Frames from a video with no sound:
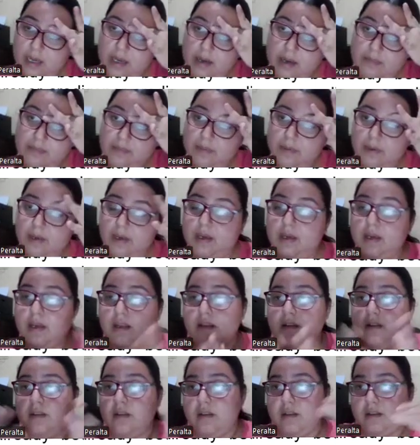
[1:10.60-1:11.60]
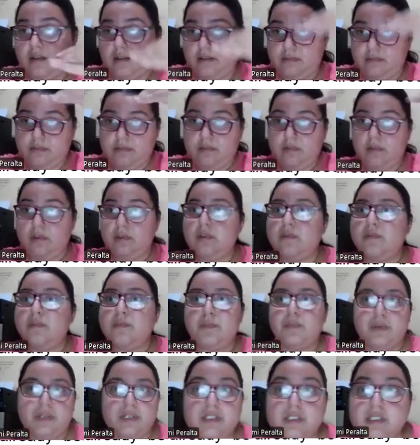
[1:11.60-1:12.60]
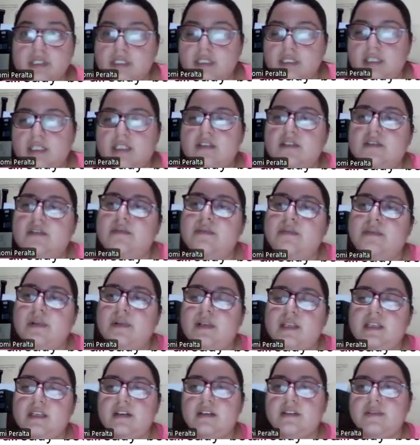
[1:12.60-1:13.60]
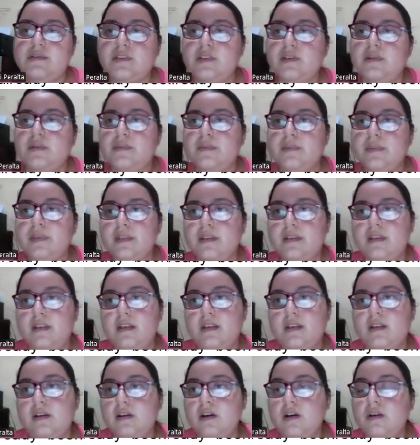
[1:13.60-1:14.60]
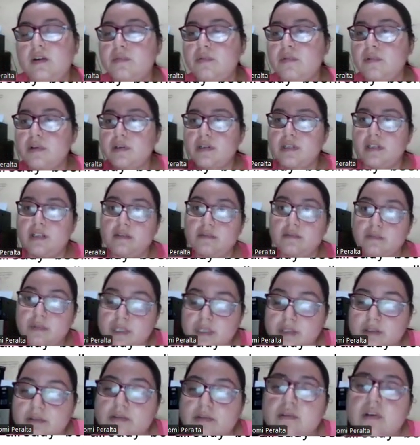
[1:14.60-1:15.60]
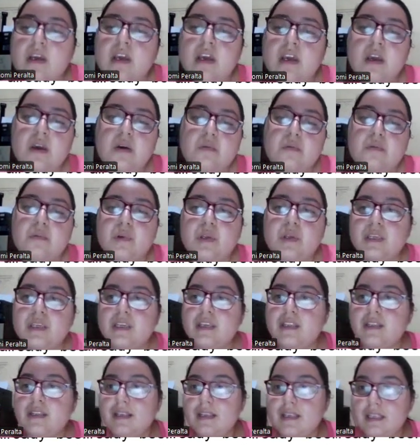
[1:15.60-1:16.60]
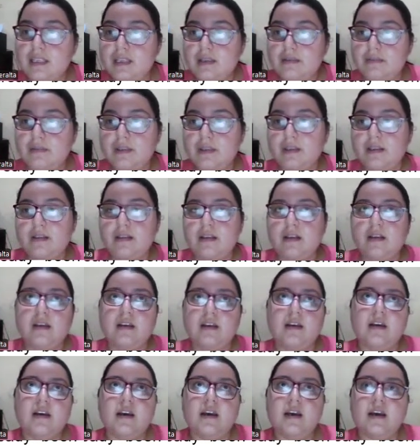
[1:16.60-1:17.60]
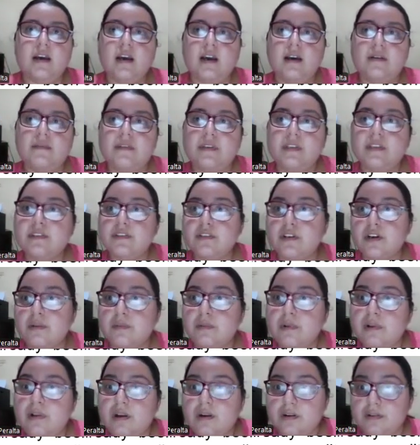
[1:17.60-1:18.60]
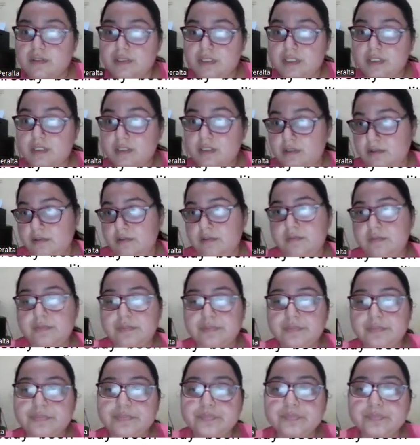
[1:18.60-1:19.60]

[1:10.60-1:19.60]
have a lot of percentage of plagiarism of the homework that we do, we can even have in trouble our title.